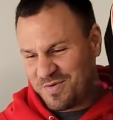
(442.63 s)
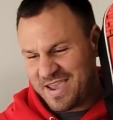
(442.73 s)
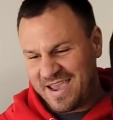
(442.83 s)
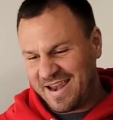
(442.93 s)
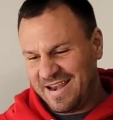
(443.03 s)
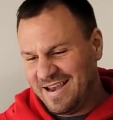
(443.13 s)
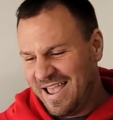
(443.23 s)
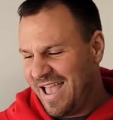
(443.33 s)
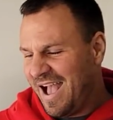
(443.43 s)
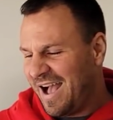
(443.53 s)
kidding?
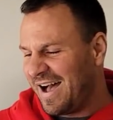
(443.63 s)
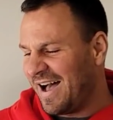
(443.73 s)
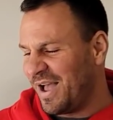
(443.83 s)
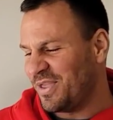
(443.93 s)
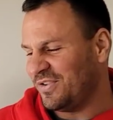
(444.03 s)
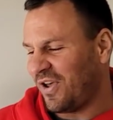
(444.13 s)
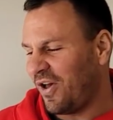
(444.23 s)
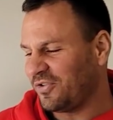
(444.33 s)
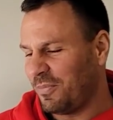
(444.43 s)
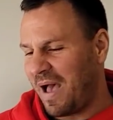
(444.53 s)
Uh, there's
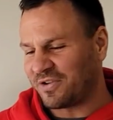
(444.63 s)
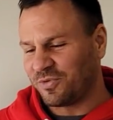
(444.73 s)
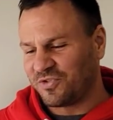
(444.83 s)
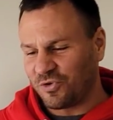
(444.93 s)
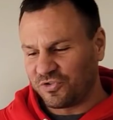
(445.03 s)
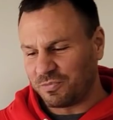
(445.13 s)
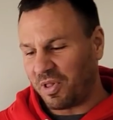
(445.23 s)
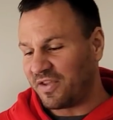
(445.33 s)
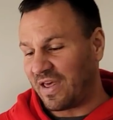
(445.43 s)
also a box with school supplies.